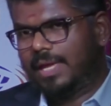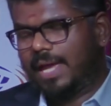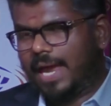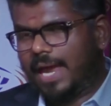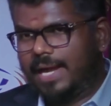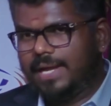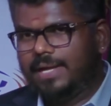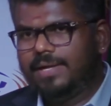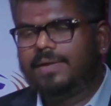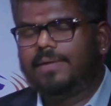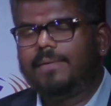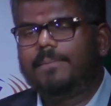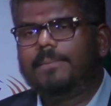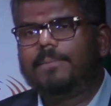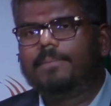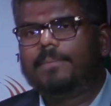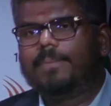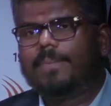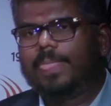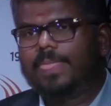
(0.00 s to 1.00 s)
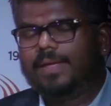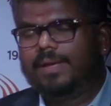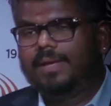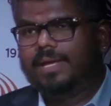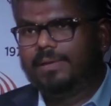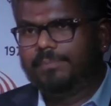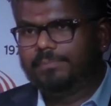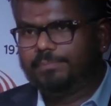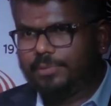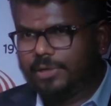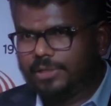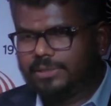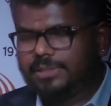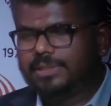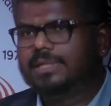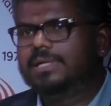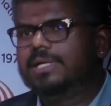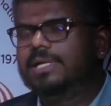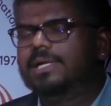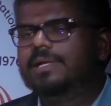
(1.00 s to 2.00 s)
And
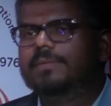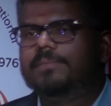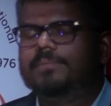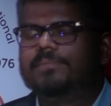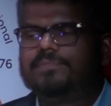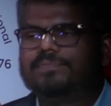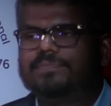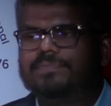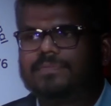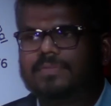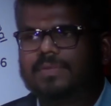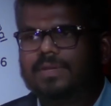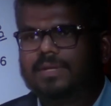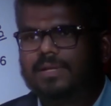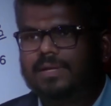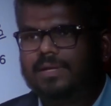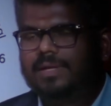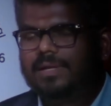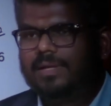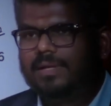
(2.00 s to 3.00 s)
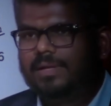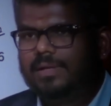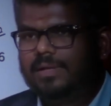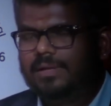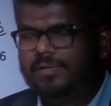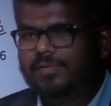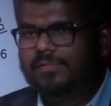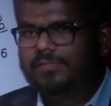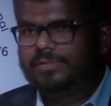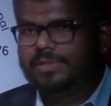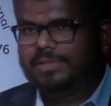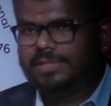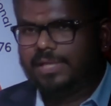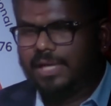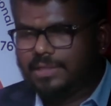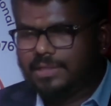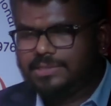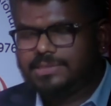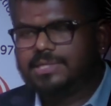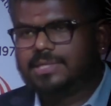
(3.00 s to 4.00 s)
importantly, for
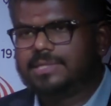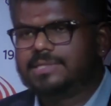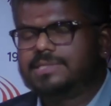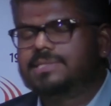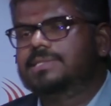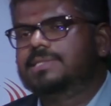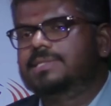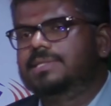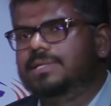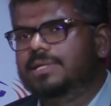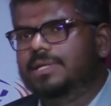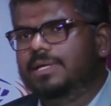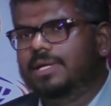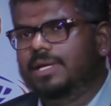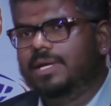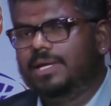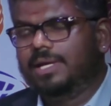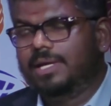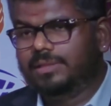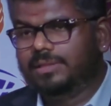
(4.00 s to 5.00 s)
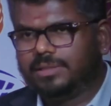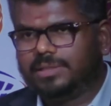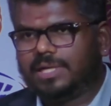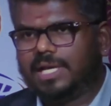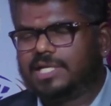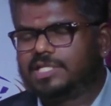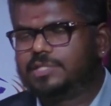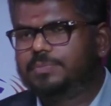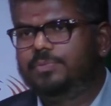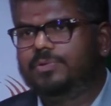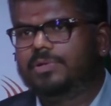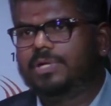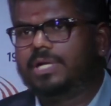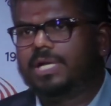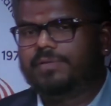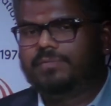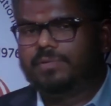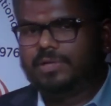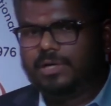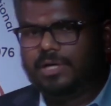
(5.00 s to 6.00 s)
youngsters in the
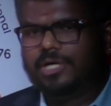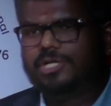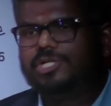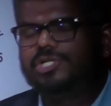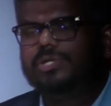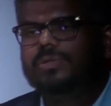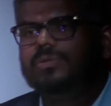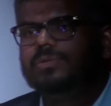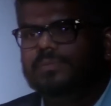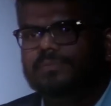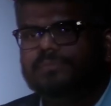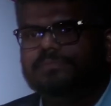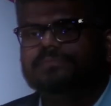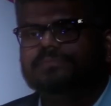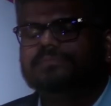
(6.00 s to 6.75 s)
diaspora, I would urge you